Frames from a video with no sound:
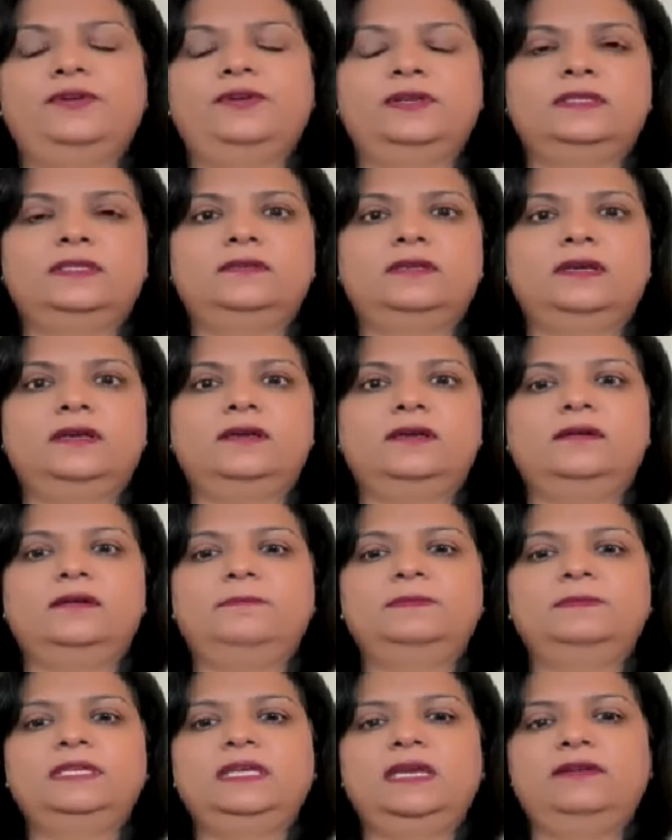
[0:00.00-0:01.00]
visa, but
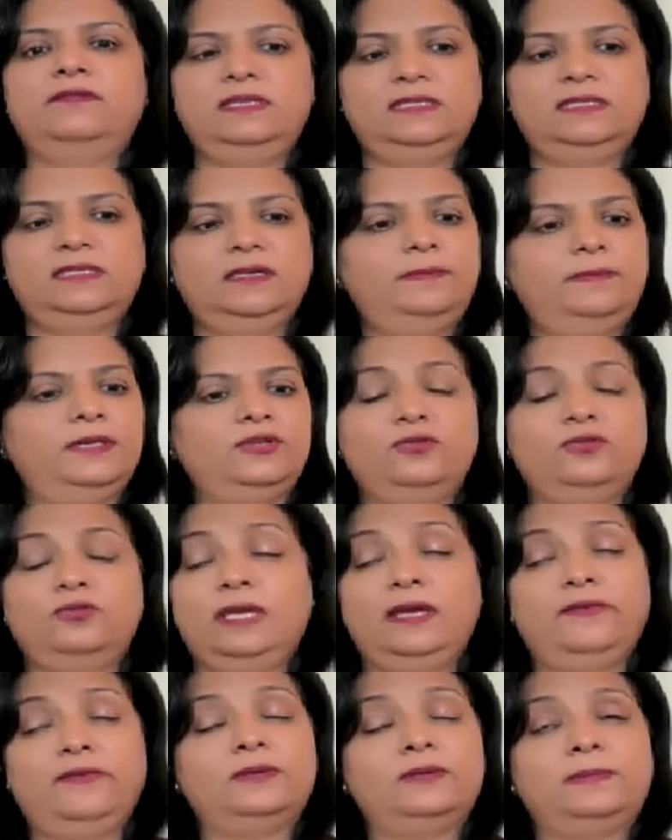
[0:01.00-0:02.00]
you don't have to apply with
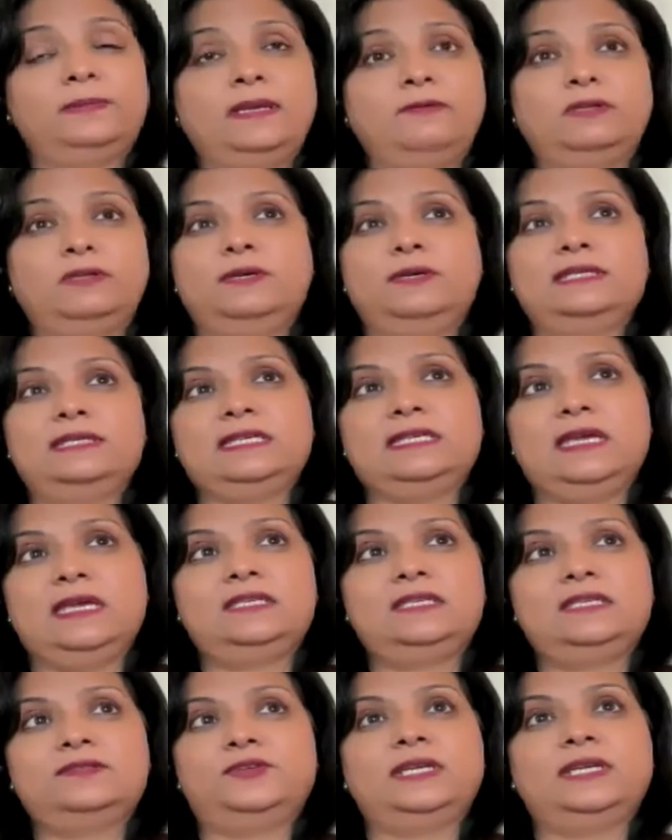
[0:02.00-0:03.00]
USCIS for either
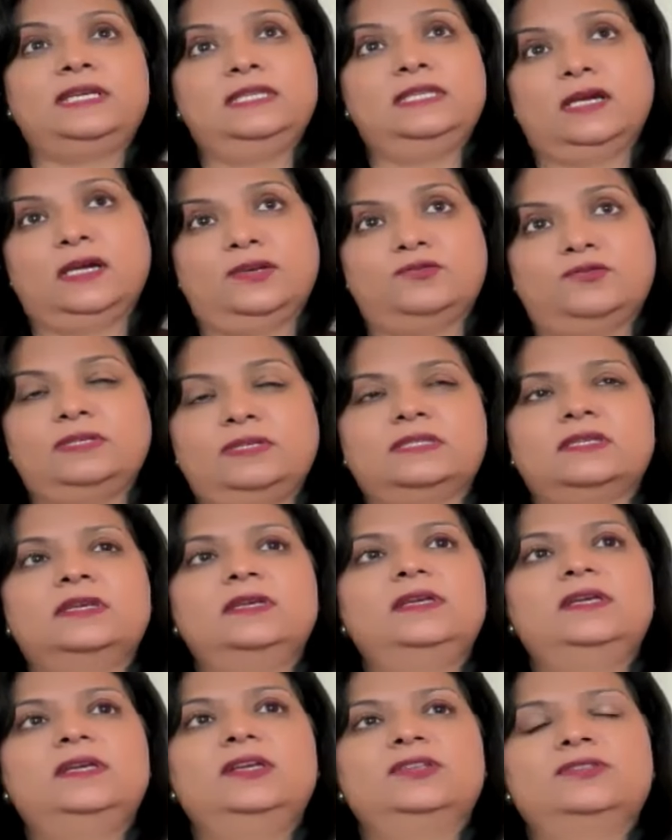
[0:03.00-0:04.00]
countries. So
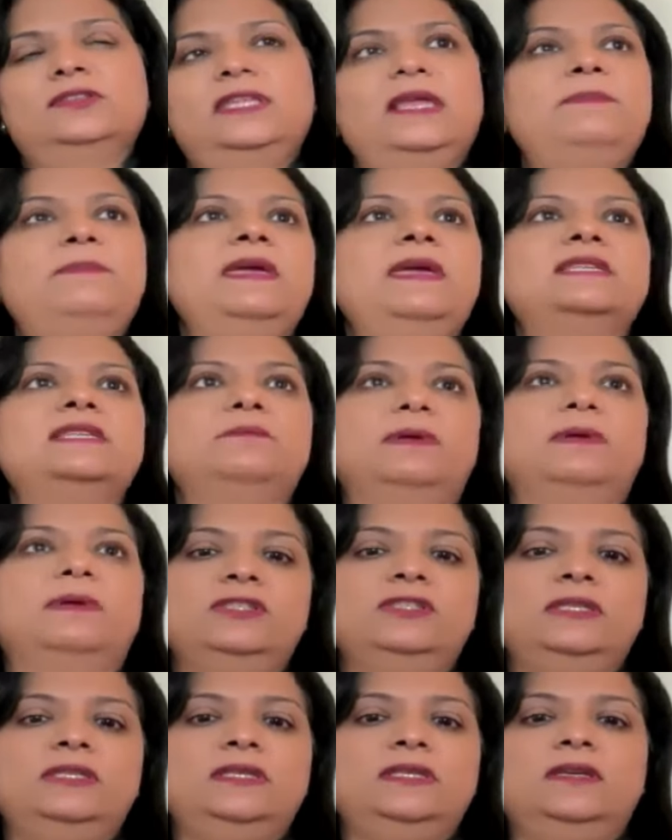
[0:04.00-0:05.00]
that makes it much
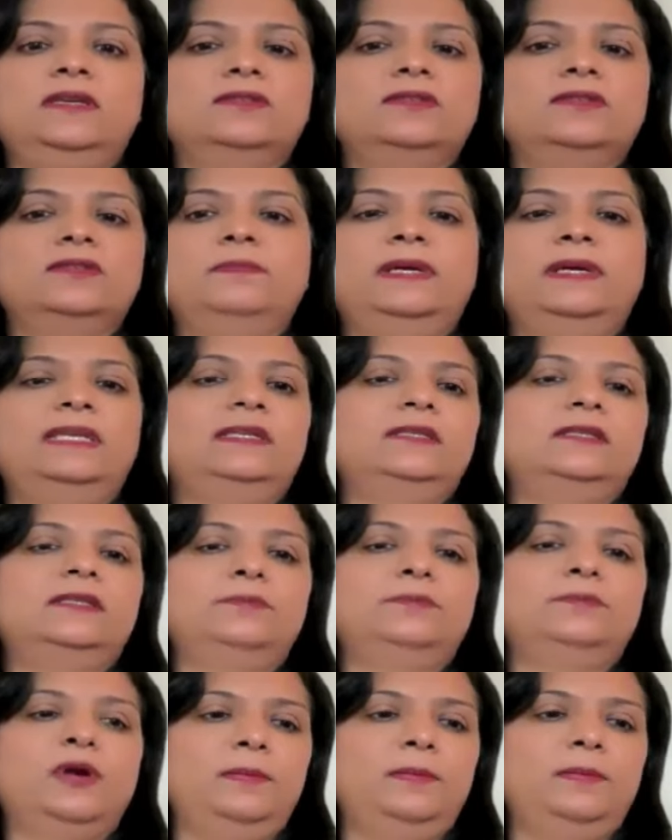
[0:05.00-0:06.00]
easier. But the
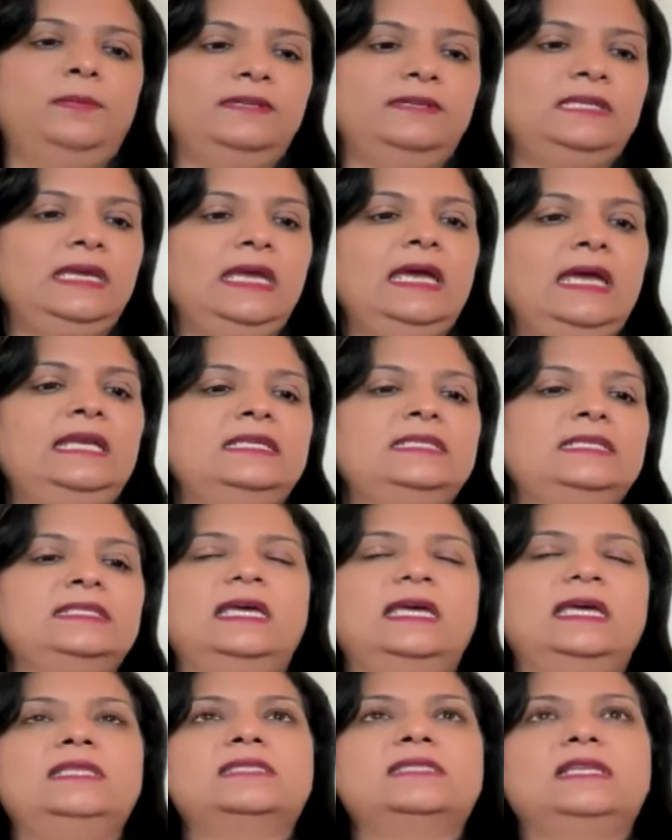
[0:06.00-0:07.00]
problem with TN is that
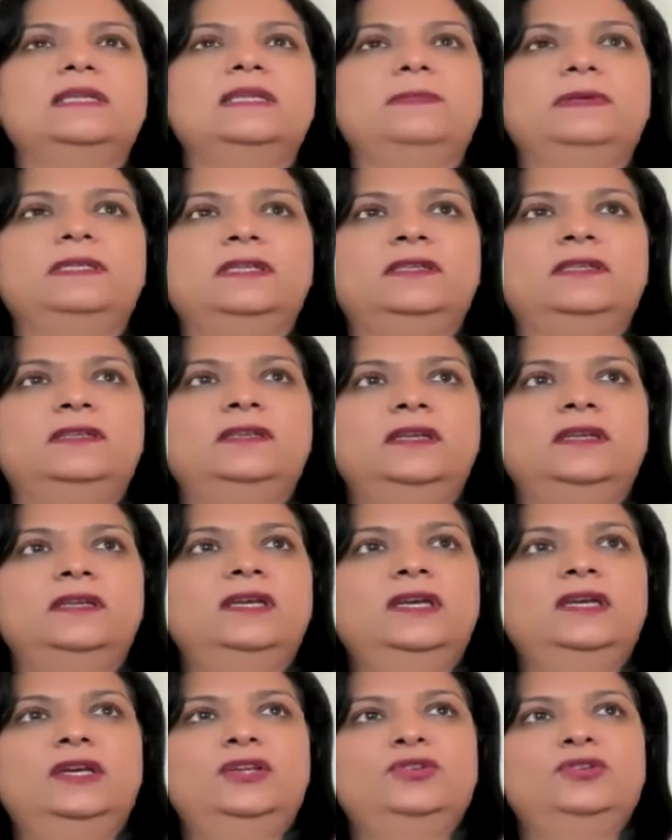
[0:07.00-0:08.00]
it's limited
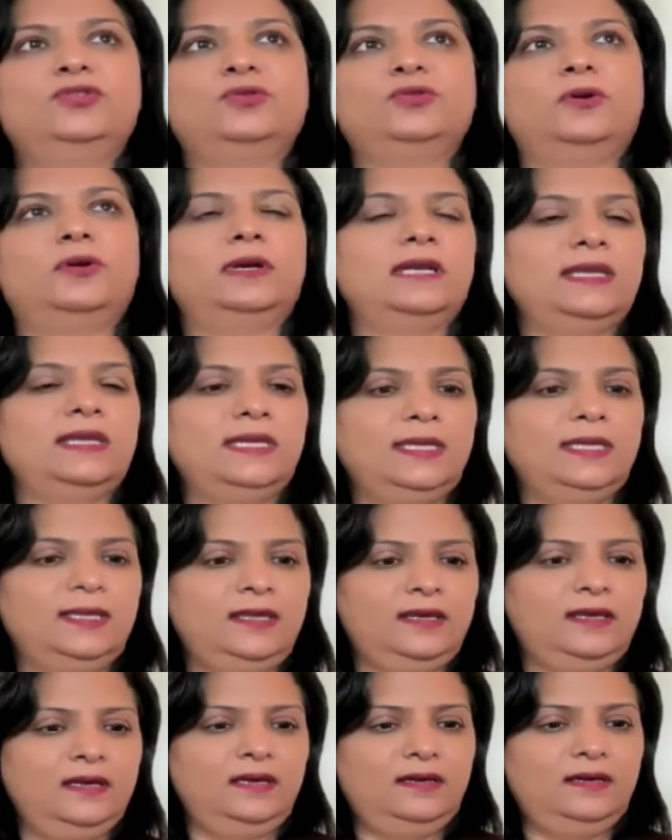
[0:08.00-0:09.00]
to only
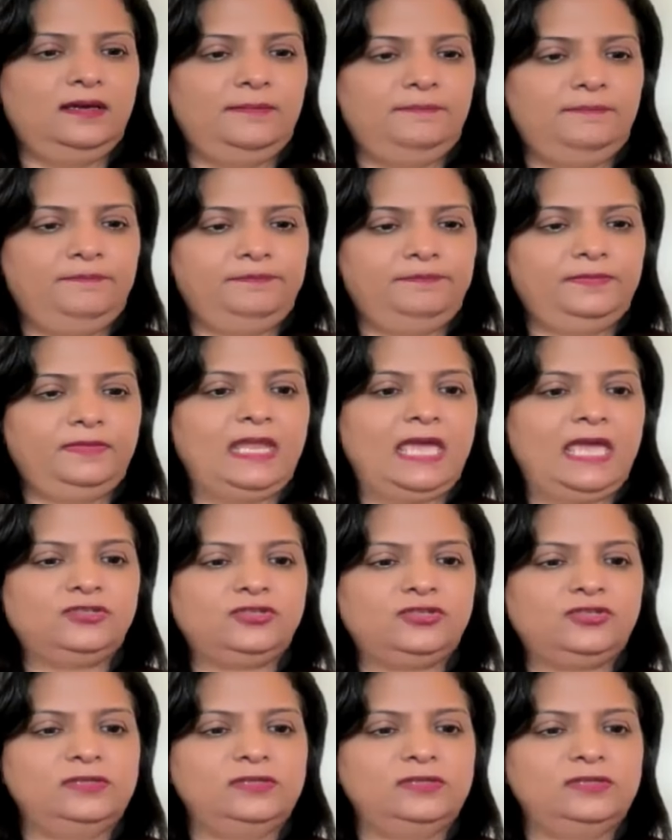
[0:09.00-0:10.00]

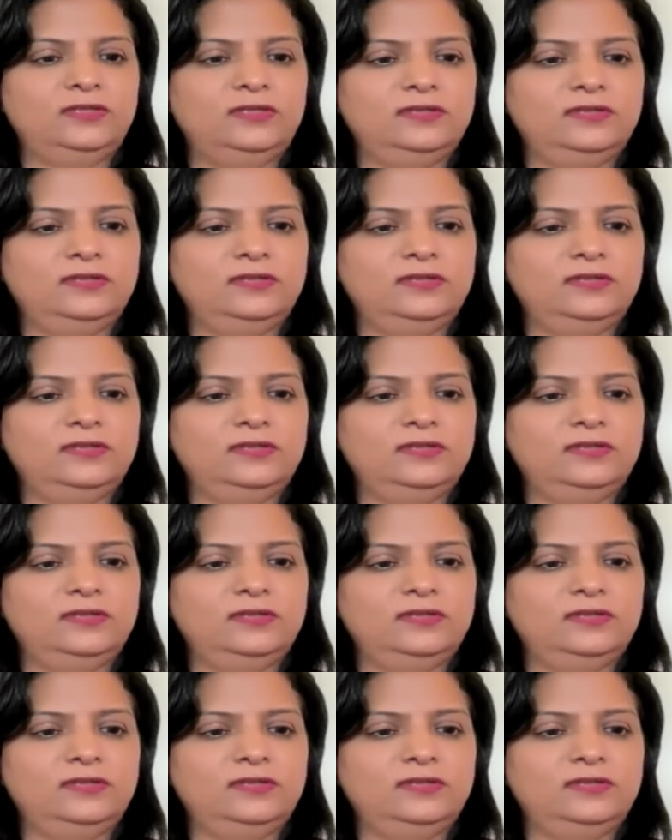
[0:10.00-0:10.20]
nationals of